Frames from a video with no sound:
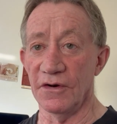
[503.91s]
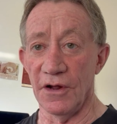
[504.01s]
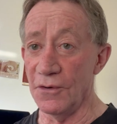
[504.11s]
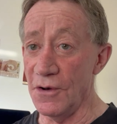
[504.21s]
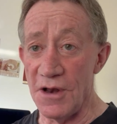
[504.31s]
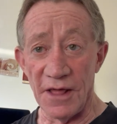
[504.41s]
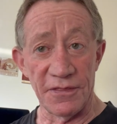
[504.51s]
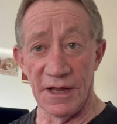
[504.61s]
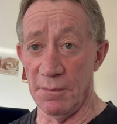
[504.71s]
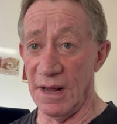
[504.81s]
I know
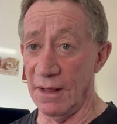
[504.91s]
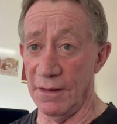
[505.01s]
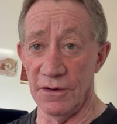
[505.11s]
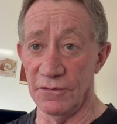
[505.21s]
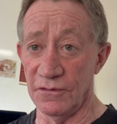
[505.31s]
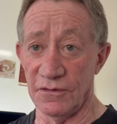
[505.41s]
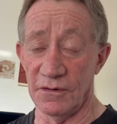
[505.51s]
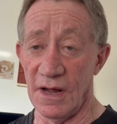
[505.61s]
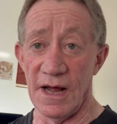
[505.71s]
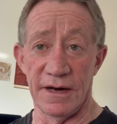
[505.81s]
nothing about those
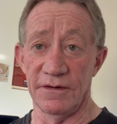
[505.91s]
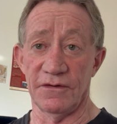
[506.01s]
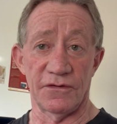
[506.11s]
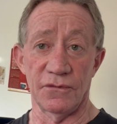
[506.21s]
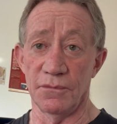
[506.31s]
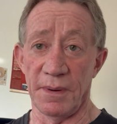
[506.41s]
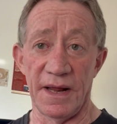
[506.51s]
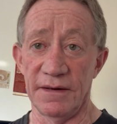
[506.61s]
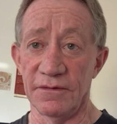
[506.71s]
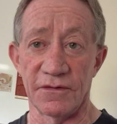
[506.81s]
artists or
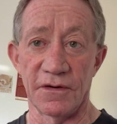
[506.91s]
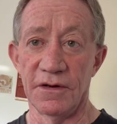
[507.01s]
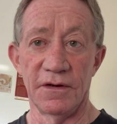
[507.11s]
bands.